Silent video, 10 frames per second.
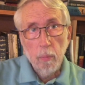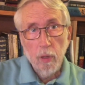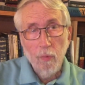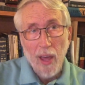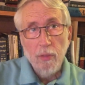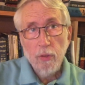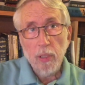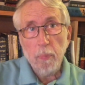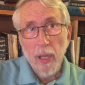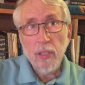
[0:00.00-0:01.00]
but rather
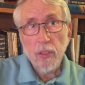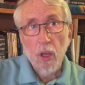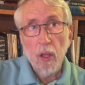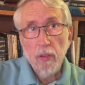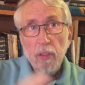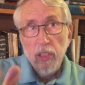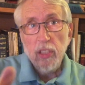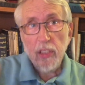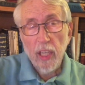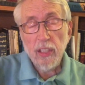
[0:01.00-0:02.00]
depends on,
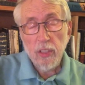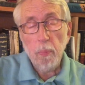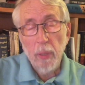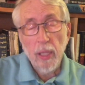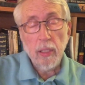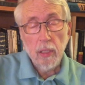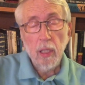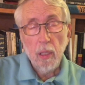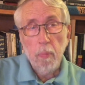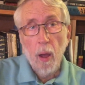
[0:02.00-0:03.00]
these things depend
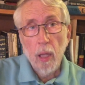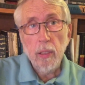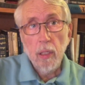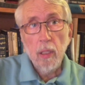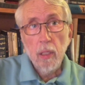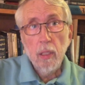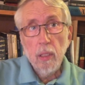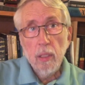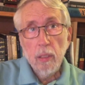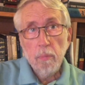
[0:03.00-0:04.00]
upon
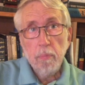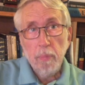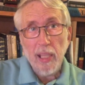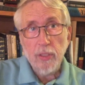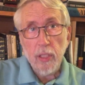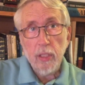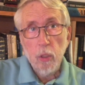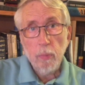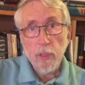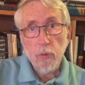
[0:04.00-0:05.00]
basic
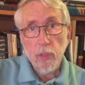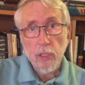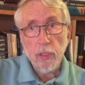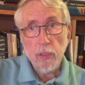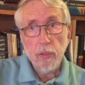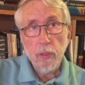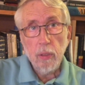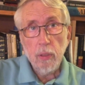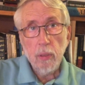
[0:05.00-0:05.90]
human traditions.